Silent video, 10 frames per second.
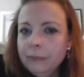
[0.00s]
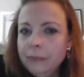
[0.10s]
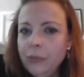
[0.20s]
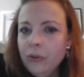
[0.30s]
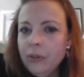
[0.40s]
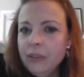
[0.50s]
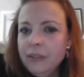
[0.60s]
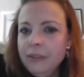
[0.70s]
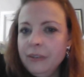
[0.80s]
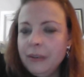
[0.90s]
You
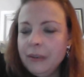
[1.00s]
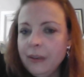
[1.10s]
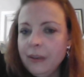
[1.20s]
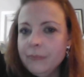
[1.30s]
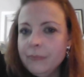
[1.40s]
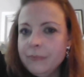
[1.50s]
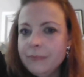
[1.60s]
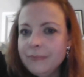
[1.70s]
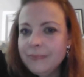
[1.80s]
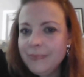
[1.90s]
can,
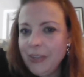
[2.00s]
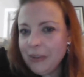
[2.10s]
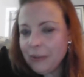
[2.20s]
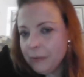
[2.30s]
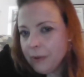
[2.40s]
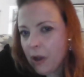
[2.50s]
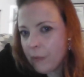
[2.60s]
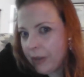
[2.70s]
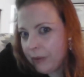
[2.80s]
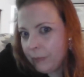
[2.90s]

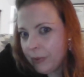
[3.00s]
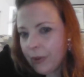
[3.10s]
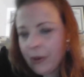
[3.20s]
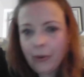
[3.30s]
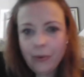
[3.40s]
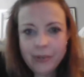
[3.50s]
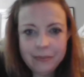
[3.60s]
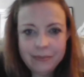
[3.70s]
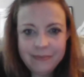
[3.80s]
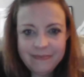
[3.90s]
comment below
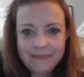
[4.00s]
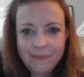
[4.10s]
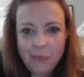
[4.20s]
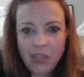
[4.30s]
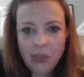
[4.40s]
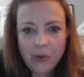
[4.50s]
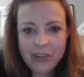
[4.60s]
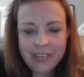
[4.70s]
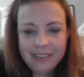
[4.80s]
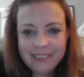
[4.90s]
and make your,